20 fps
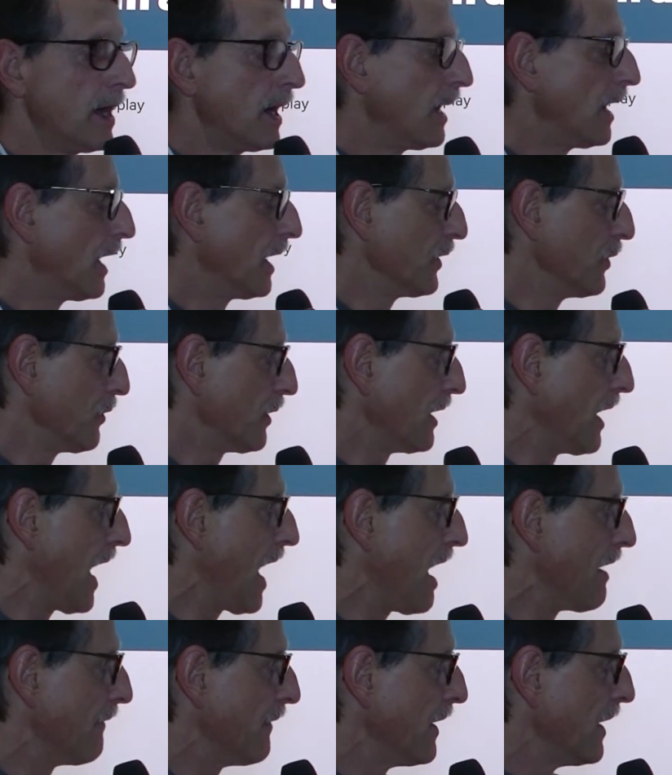uh, you can
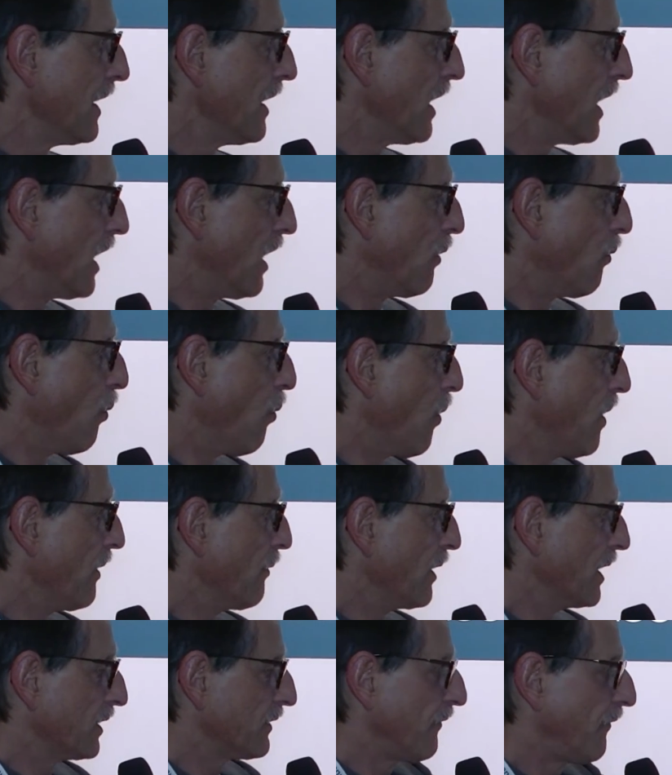have uh,
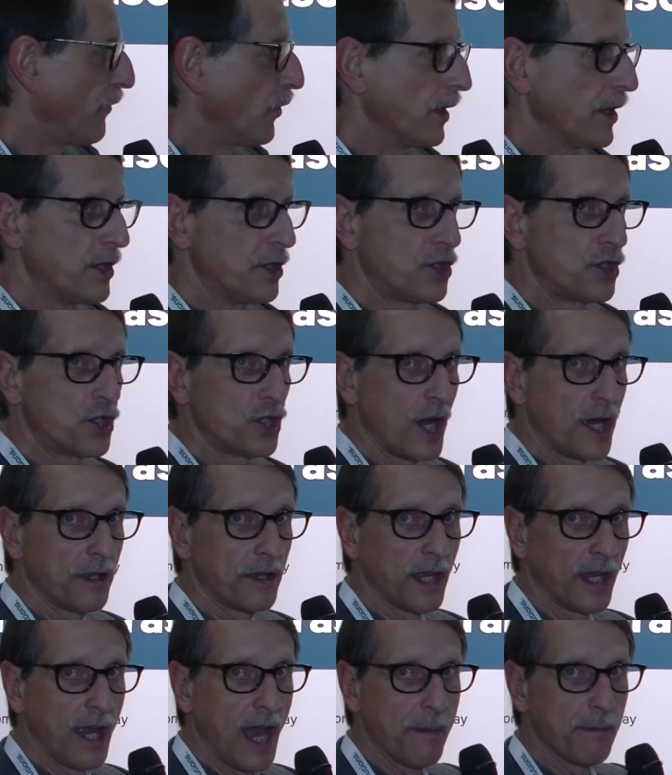when it's fully shut,
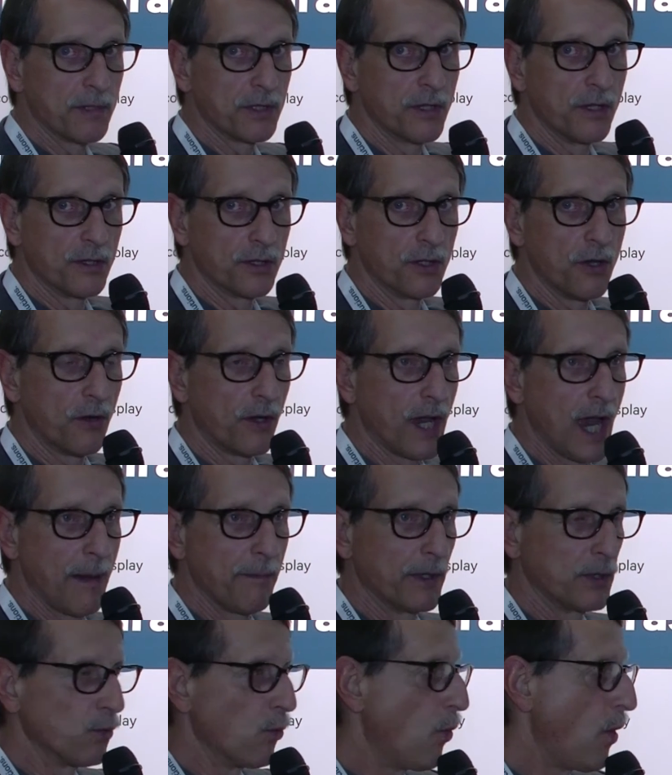the gap is, there's no
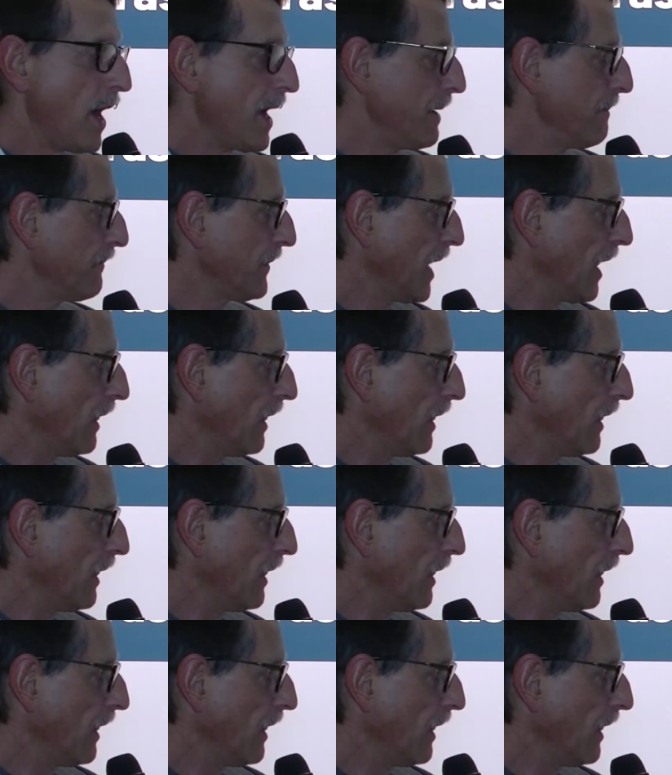gap. It's white.